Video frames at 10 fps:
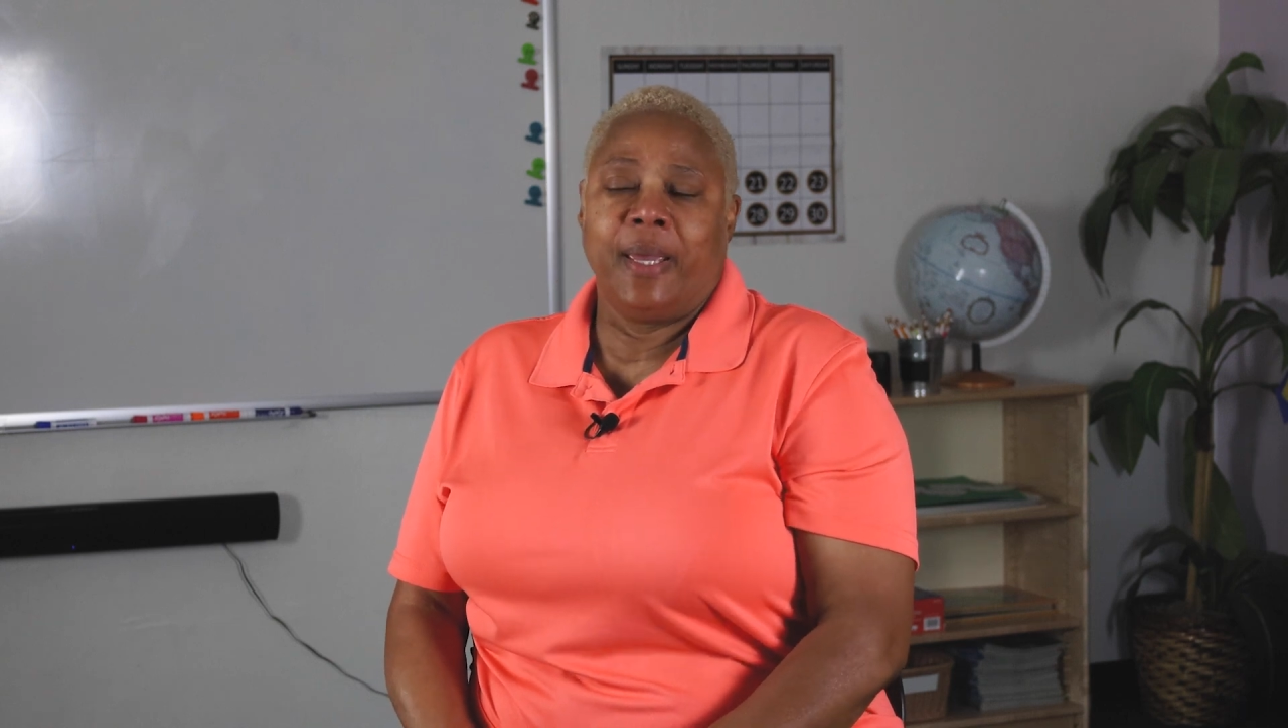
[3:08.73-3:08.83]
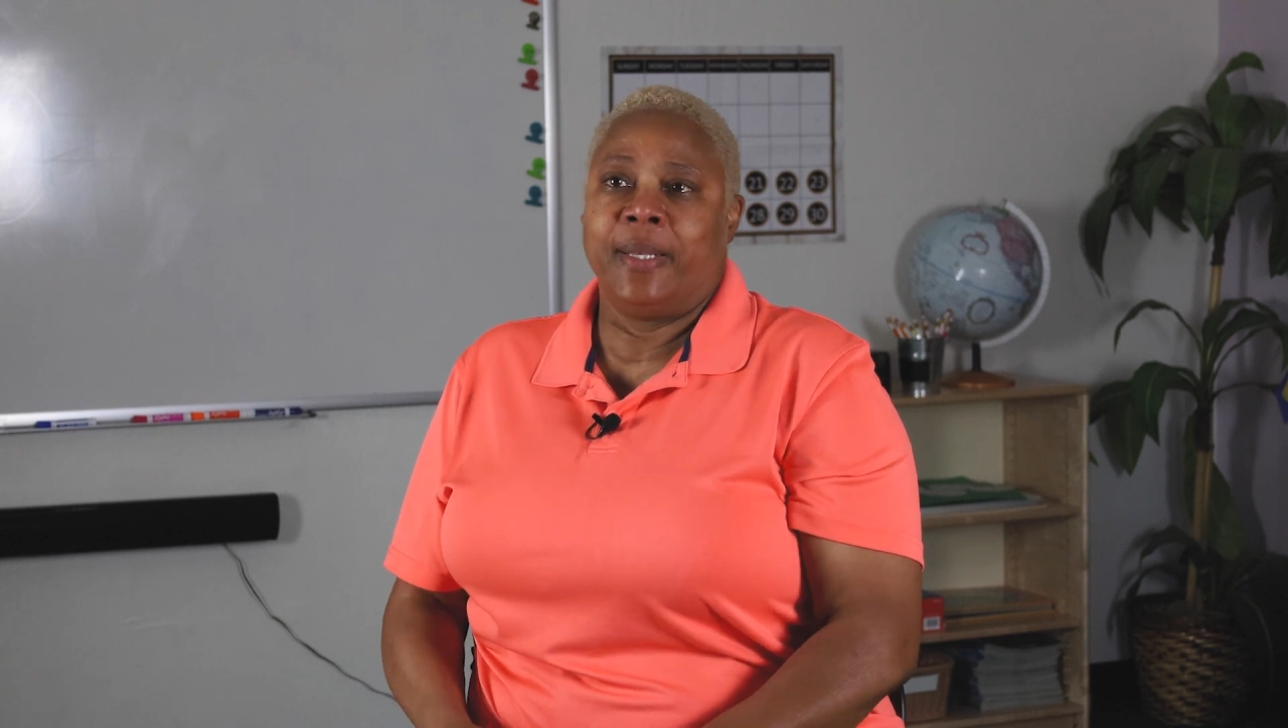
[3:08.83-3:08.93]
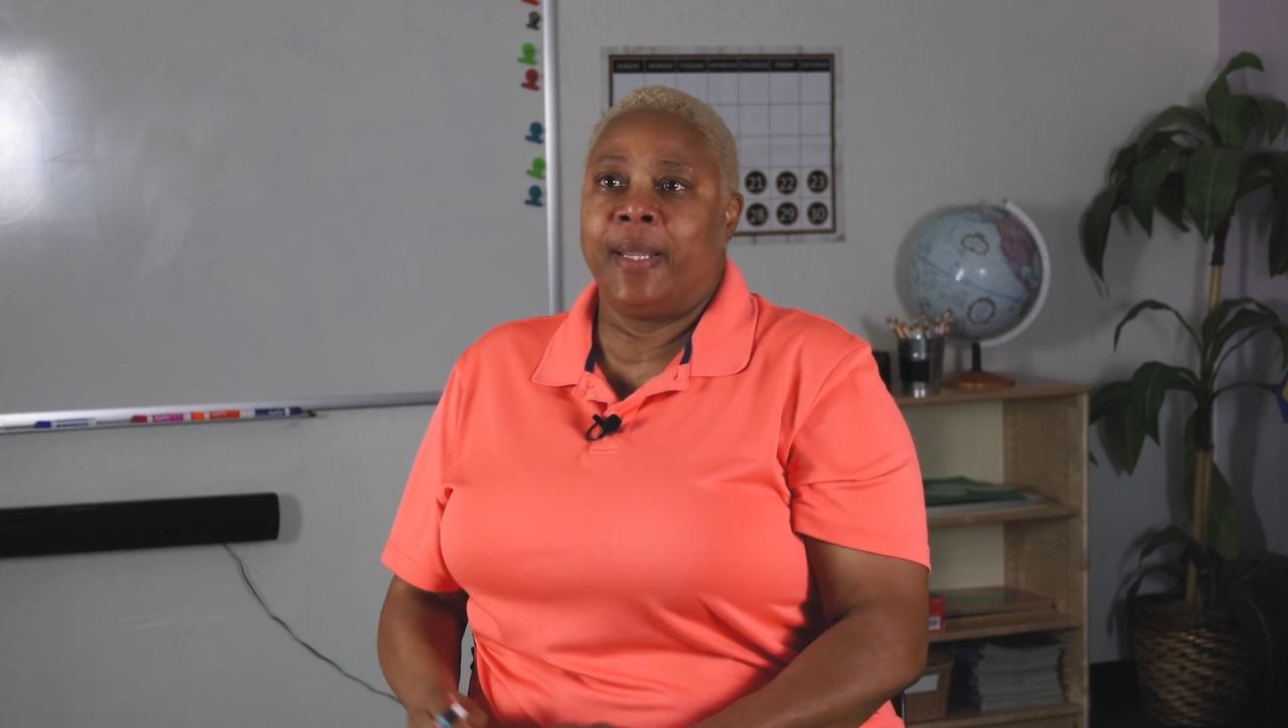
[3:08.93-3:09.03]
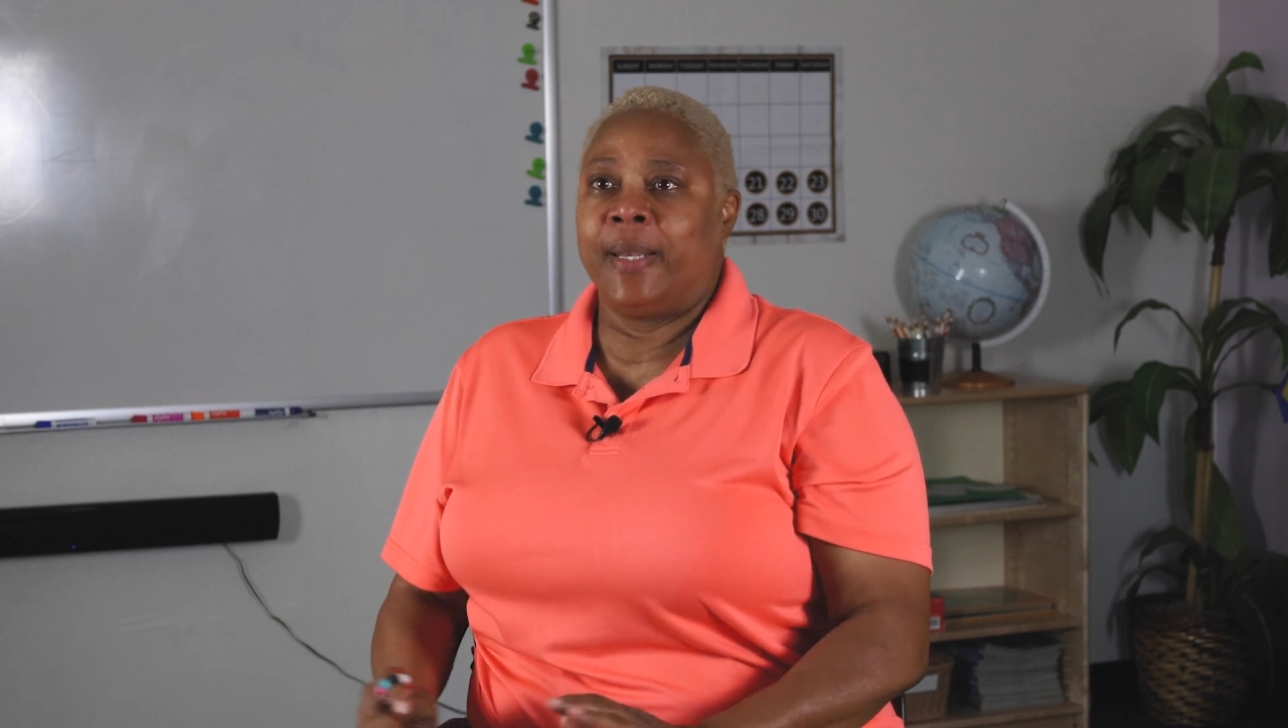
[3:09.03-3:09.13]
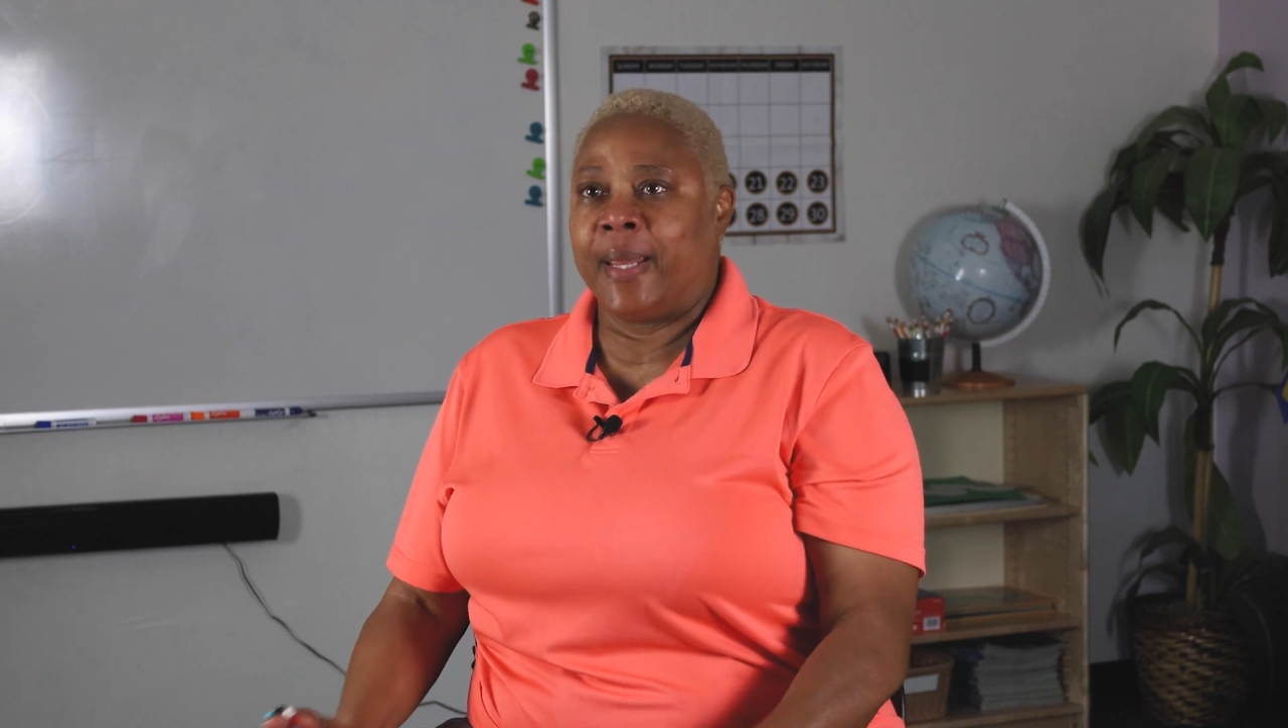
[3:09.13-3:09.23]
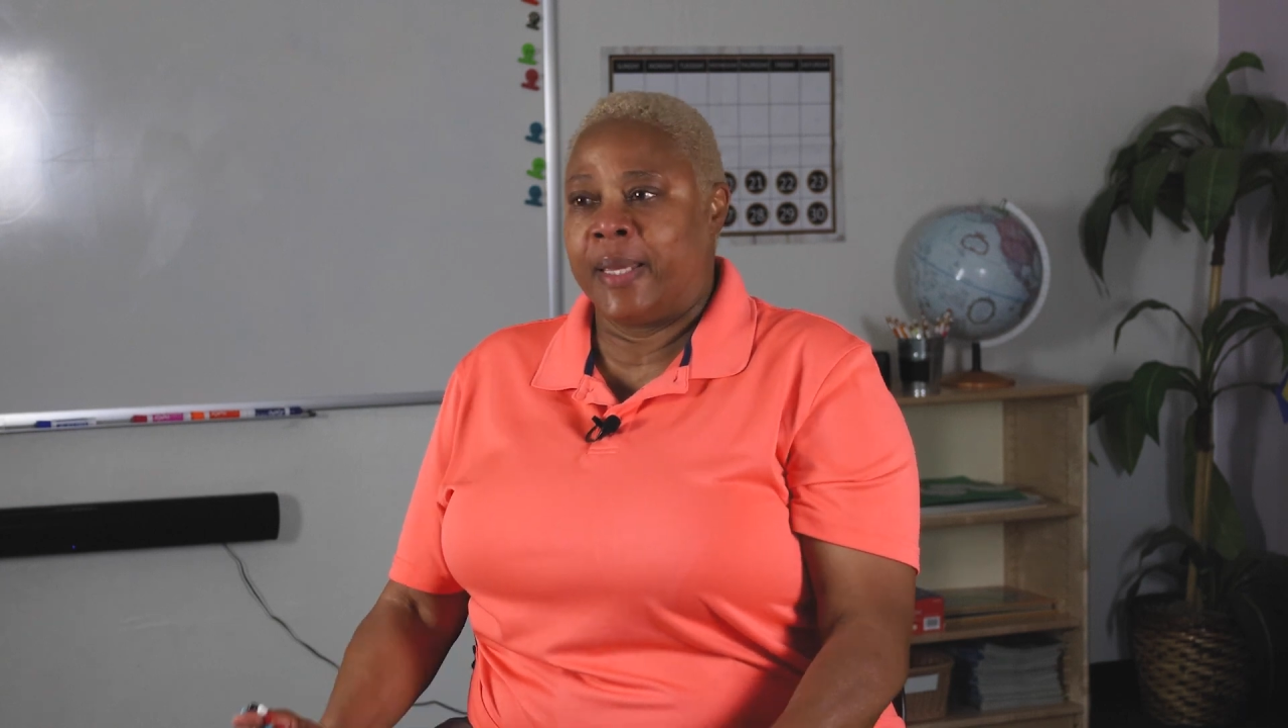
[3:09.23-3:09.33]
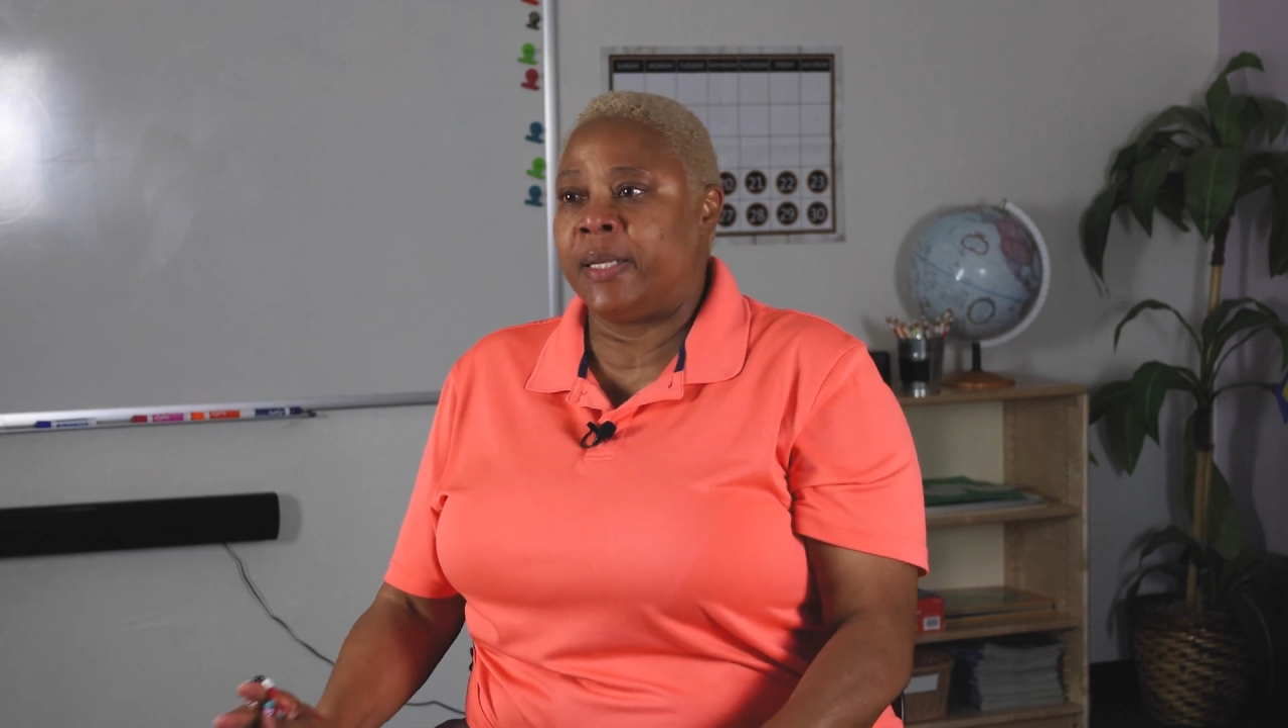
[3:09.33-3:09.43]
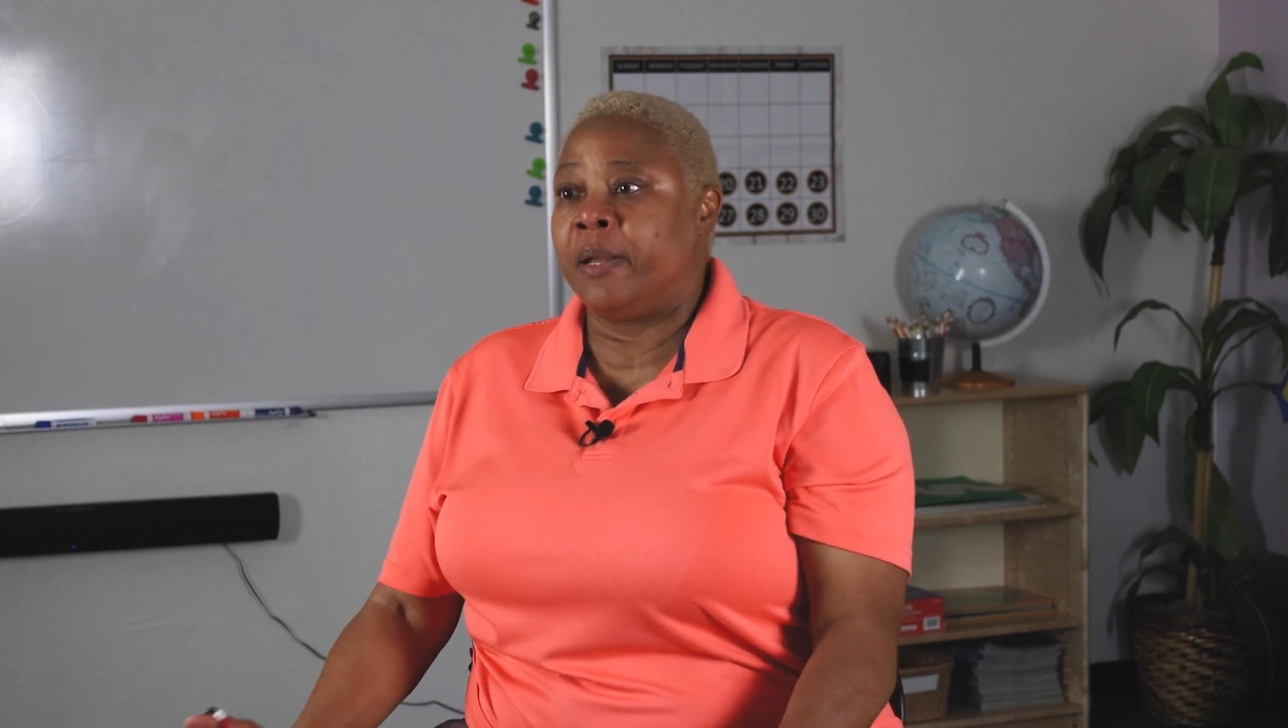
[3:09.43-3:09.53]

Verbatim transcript: And then they get